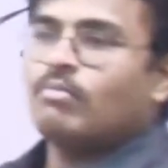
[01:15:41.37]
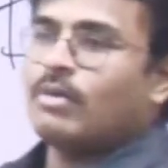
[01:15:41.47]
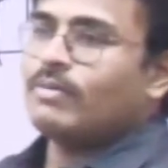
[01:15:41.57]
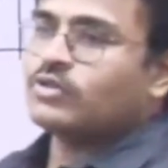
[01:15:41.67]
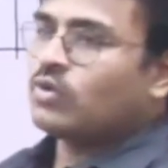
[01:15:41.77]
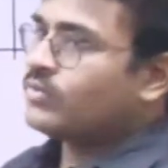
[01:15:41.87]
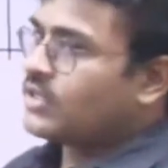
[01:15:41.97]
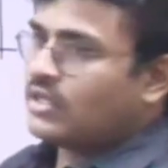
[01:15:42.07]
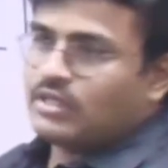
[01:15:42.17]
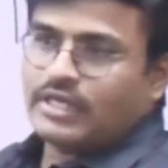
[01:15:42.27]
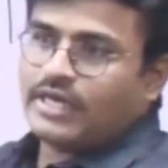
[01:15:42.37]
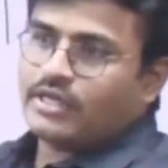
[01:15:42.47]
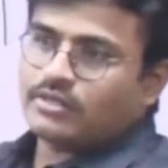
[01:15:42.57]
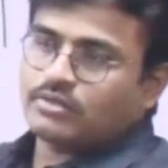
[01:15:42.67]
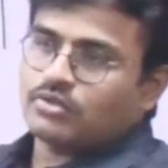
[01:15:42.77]
Bulbous domes,
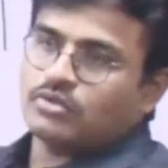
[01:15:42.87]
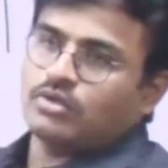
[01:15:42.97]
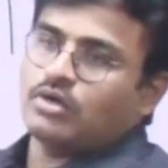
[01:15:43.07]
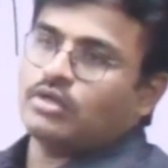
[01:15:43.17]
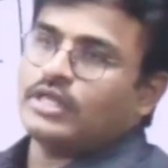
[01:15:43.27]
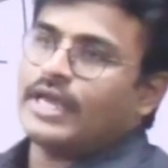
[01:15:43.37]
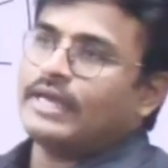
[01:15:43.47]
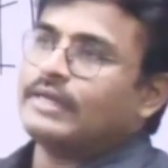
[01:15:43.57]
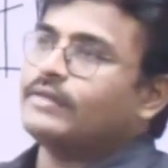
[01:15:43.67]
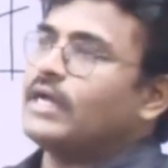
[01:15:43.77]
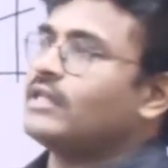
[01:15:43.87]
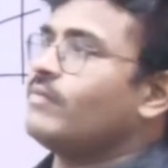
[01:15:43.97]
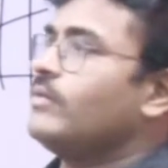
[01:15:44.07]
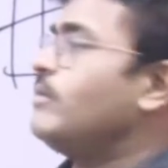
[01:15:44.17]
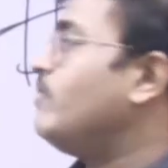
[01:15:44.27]
they are
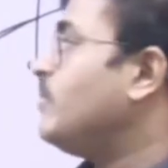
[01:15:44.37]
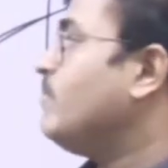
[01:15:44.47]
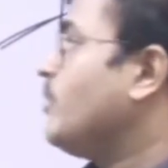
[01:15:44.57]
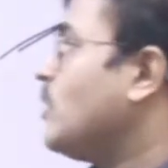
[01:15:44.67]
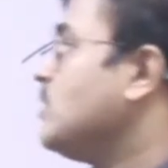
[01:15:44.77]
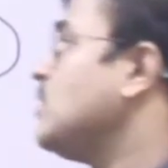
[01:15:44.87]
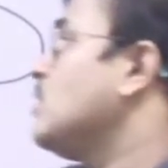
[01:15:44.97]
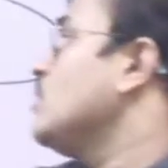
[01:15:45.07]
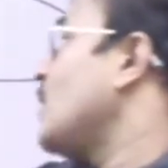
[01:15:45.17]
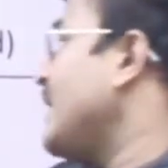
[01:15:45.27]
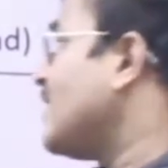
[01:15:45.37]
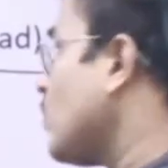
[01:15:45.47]
the, because you write it